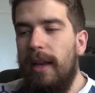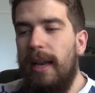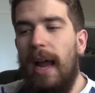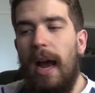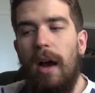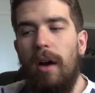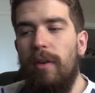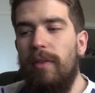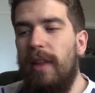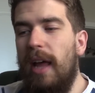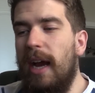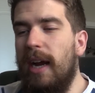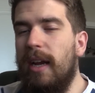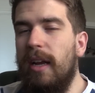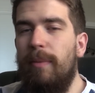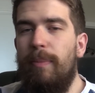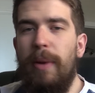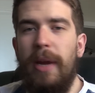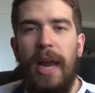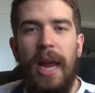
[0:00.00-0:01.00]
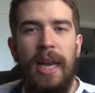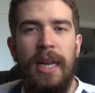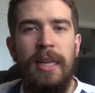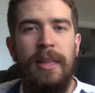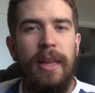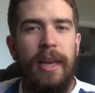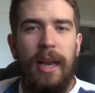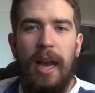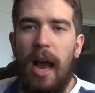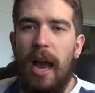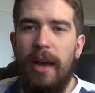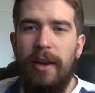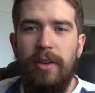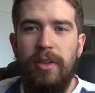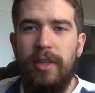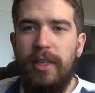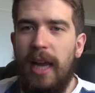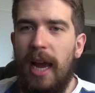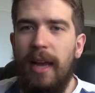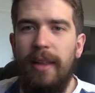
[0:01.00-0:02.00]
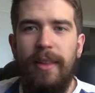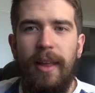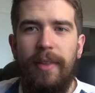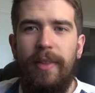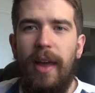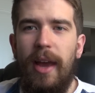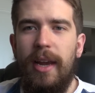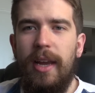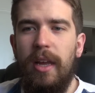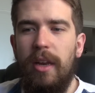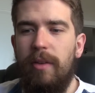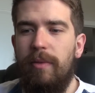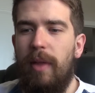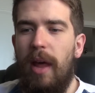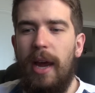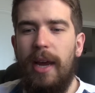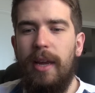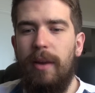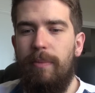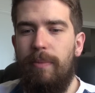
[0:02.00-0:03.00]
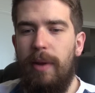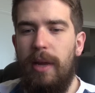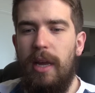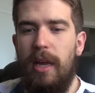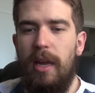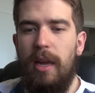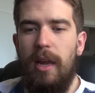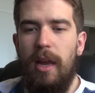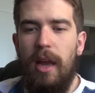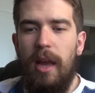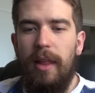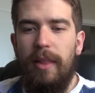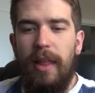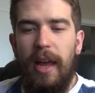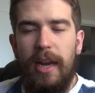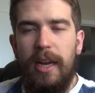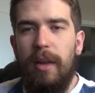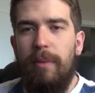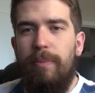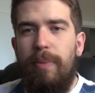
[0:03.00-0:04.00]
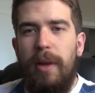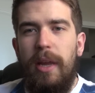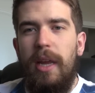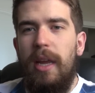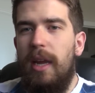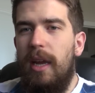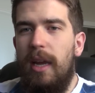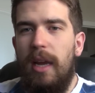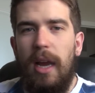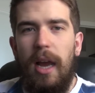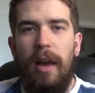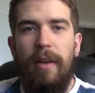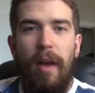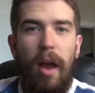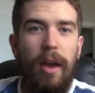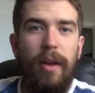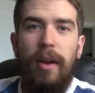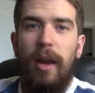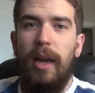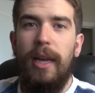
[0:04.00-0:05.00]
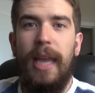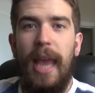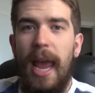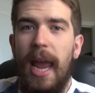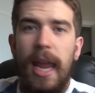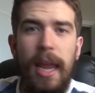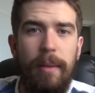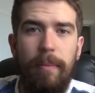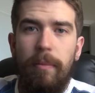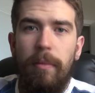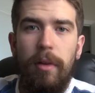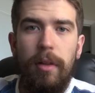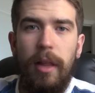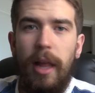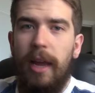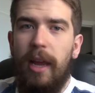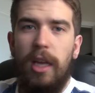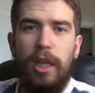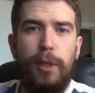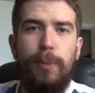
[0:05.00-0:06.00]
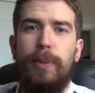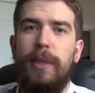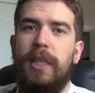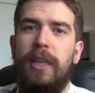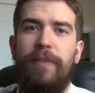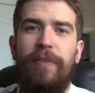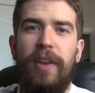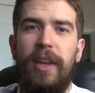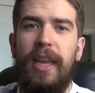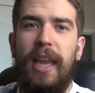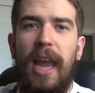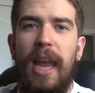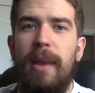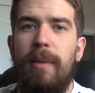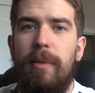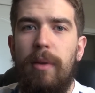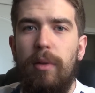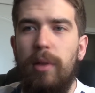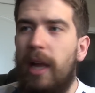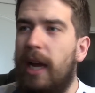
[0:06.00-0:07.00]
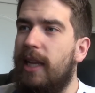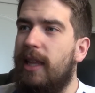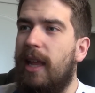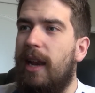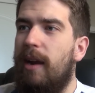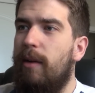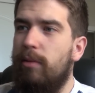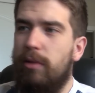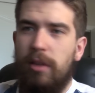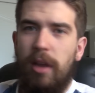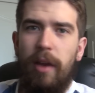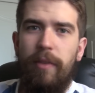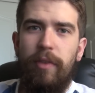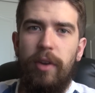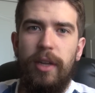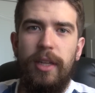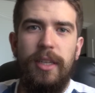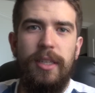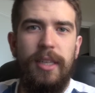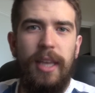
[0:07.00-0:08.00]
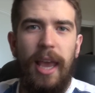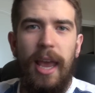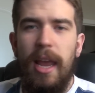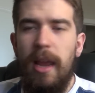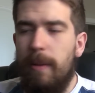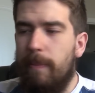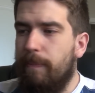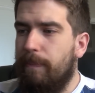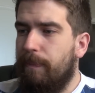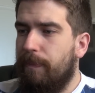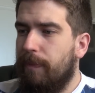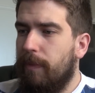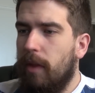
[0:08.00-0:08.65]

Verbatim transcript: Now, that could be anything. I understand that. That could be a game, like a specific game. You liked that I was covering this game.